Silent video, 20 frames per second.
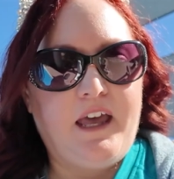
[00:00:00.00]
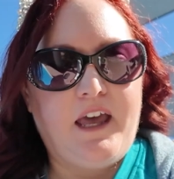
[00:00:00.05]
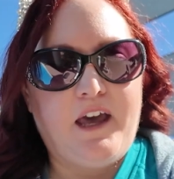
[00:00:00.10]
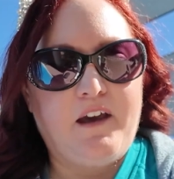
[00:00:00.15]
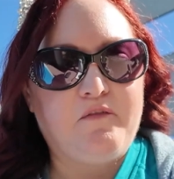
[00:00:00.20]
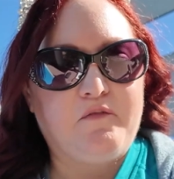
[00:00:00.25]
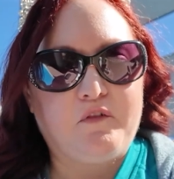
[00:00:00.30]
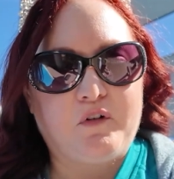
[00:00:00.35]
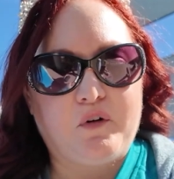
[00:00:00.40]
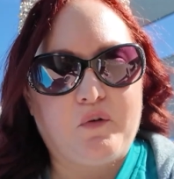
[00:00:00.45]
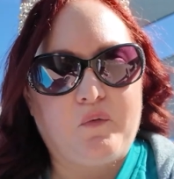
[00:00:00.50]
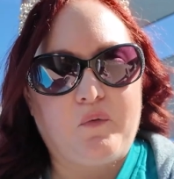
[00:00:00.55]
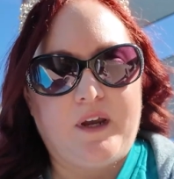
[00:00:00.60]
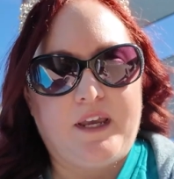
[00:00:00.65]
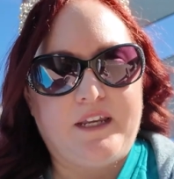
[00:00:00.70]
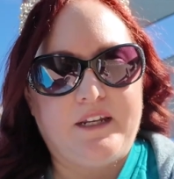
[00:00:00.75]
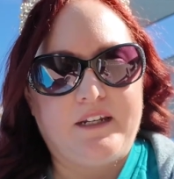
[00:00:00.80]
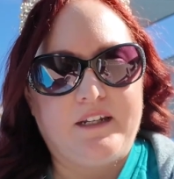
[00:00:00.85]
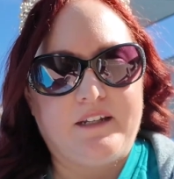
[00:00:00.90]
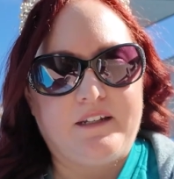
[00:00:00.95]
ever
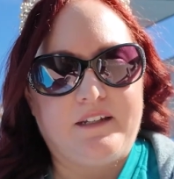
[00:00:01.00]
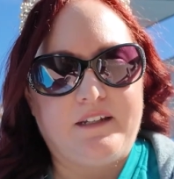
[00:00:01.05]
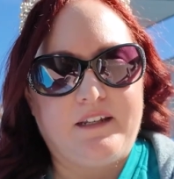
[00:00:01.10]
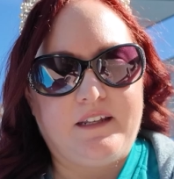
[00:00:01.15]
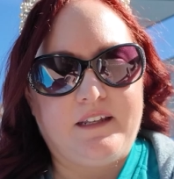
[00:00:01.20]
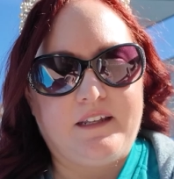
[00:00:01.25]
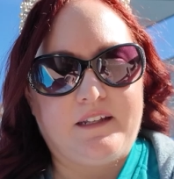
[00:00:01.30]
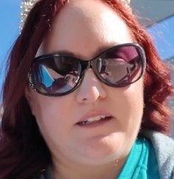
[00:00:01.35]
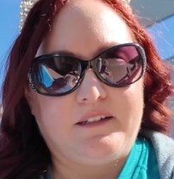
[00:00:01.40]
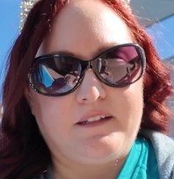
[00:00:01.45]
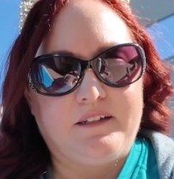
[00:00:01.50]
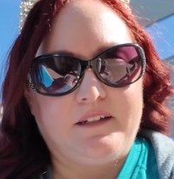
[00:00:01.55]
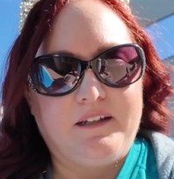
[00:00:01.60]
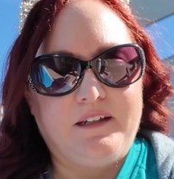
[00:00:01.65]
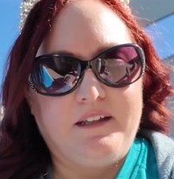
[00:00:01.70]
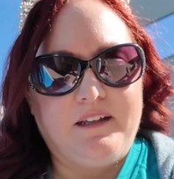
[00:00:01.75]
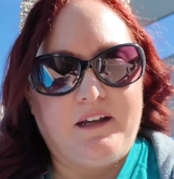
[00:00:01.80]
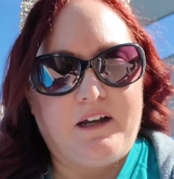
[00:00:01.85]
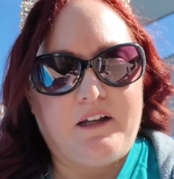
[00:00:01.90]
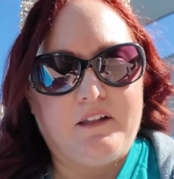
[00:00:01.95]
waited in
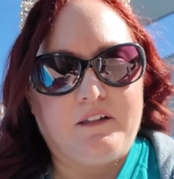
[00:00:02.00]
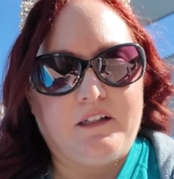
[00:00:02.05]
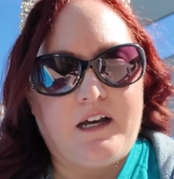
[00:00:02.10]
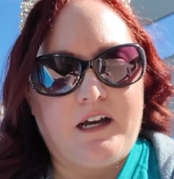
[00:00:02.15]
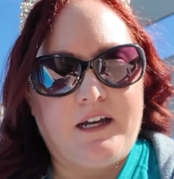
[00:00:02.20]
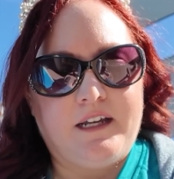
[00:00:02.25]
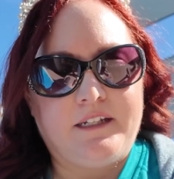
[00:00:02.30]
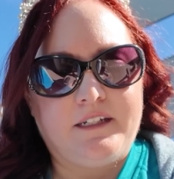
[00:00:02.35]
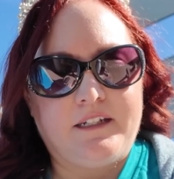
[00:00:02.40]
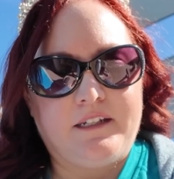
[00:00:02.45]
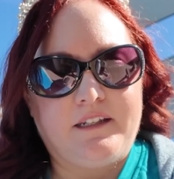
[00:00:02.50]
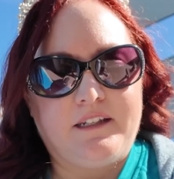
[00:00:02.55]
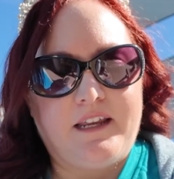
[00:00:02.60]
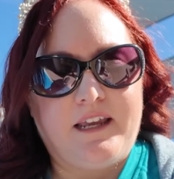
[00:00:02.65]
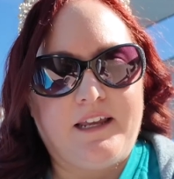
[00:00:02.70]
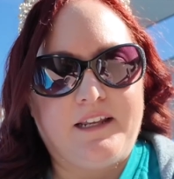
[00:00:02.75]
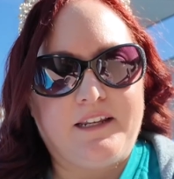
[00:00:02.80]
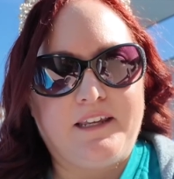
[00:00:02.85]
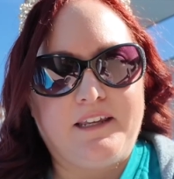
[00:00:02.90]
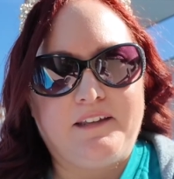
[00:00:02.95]
a line at
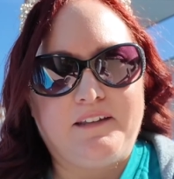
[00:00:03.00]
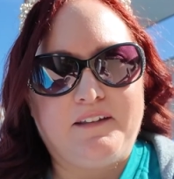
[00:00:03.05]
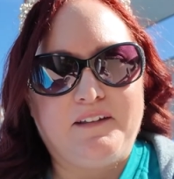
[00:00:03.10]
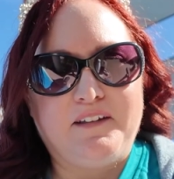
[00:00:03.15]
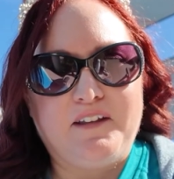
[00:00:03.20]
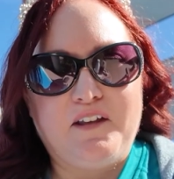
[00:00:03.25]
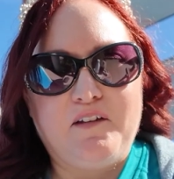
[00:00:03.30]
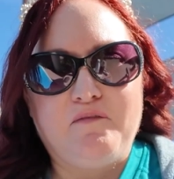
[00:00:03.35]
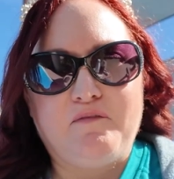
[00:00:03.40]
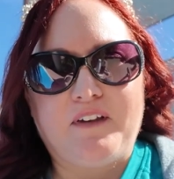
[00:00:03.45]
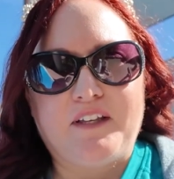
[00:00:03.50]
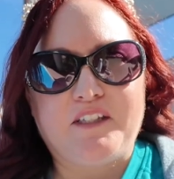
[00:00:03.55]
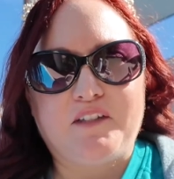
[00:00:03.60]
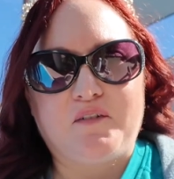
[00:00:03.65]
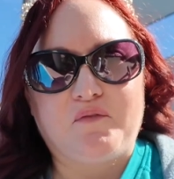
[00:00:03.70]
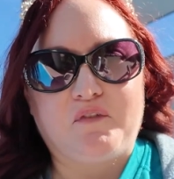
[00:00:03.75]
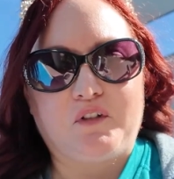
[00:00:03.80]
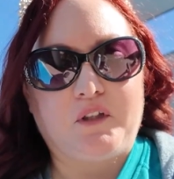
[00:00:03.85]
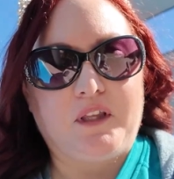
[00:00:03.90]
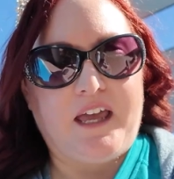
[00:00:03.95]
any
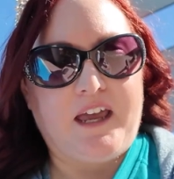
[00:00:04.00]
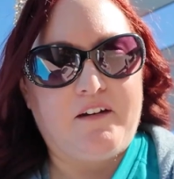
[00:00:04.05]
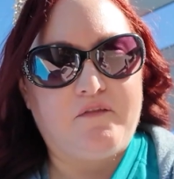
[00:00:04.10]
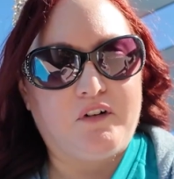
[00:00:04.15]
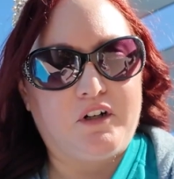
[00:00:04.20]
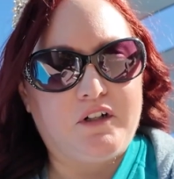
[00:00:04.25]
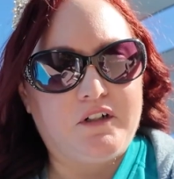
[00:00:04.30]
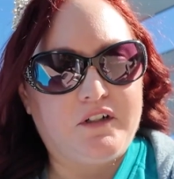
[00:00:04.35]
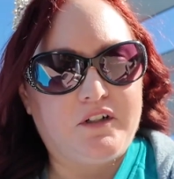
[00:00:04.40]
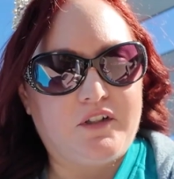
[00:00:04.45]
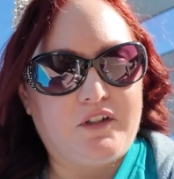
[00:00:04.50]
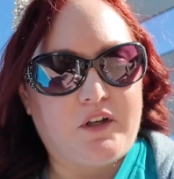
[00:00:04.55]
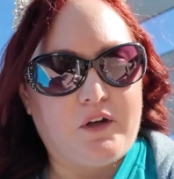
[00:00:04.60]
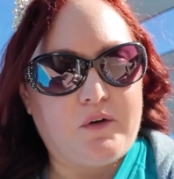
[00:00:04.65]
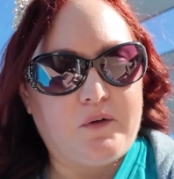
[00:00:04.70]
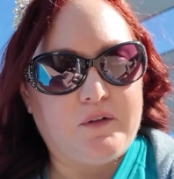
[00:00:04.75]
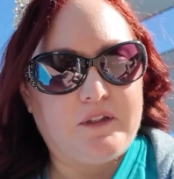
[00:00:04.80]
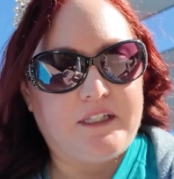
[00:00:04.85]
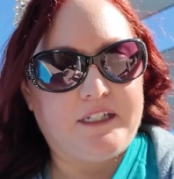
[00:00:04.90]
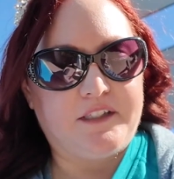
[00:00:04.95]
festival ever,
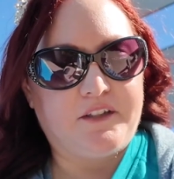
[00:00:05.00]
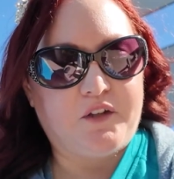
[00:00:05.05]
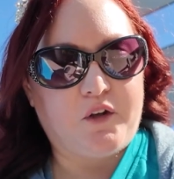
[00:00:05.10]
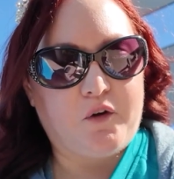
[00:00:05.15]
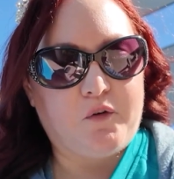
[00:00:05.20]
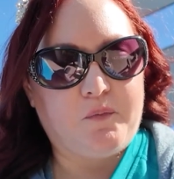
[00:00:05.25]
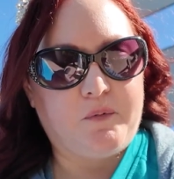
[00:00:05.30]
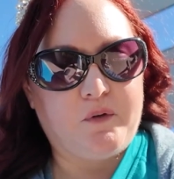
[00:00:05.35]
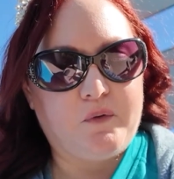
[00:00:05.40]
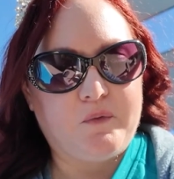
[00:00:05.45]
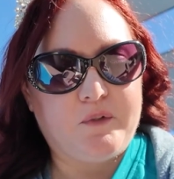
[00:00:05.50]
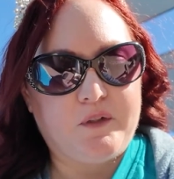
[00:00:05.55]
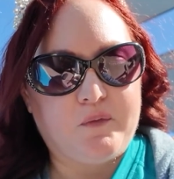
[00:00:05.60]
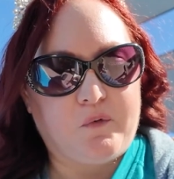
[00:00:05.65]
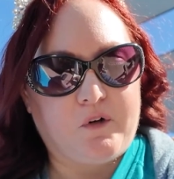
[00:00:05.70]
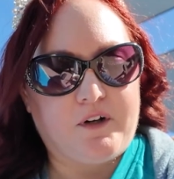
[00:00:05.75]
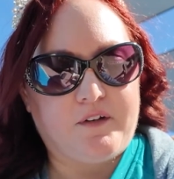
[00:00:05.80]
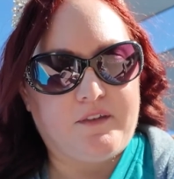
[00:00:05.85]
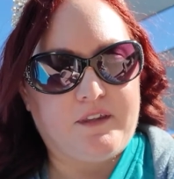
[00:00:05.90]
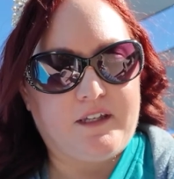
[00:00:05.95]
so let's hope it was
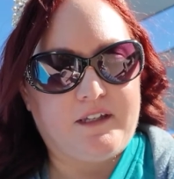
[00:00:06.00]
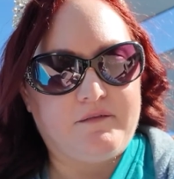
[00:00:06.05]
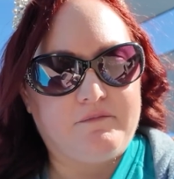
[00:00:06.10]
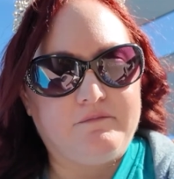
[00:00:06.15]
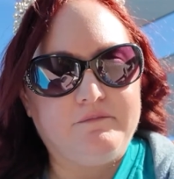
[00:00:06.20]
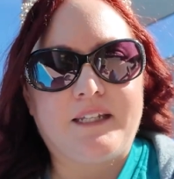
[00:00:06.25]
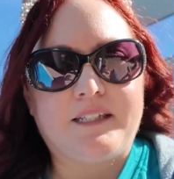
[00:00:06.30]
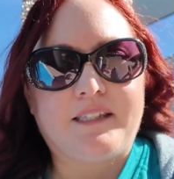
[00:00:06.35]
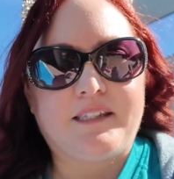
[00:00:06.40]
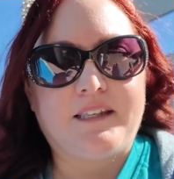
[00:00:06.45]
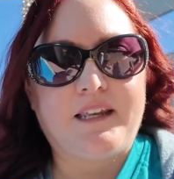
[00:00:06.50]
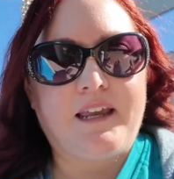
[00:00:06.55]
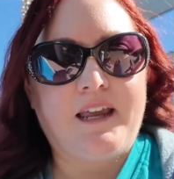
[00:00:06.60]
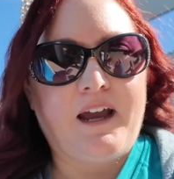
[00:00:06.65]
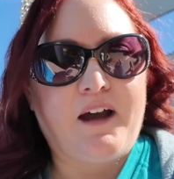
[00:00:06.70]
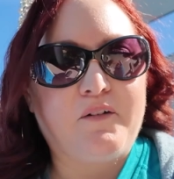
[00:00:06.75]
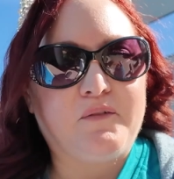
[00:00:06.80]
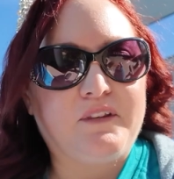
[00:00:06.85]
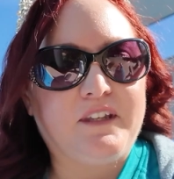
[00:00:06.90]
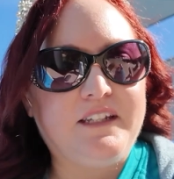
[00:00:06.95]
worth it. Let's see
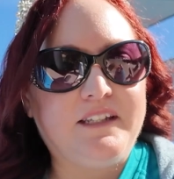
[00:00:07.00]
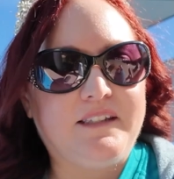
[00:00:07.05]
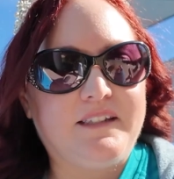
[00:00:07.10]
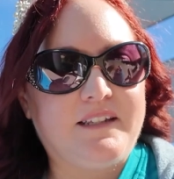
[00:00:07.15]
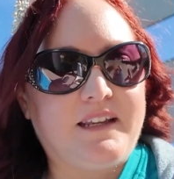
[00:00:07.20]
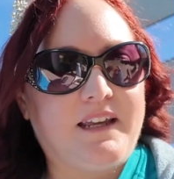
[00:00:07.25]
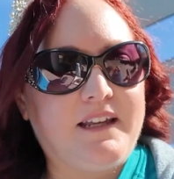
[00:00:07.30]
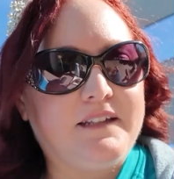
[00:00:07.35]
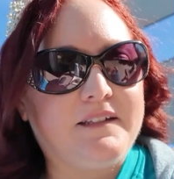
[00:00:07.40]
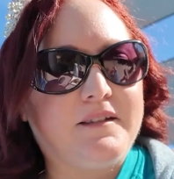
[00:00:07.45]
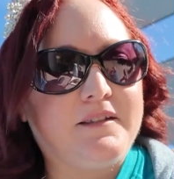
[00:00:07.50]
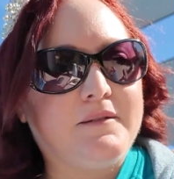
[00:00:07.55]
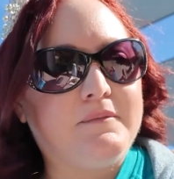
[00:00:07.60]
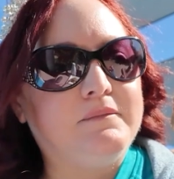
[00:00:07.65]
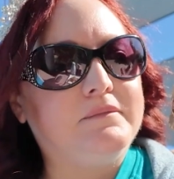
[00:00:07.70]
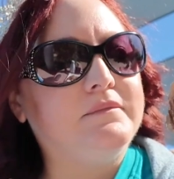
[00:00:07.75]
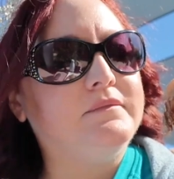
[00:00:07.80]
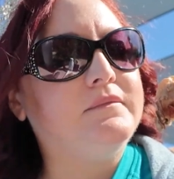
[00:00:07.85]
how this tastes.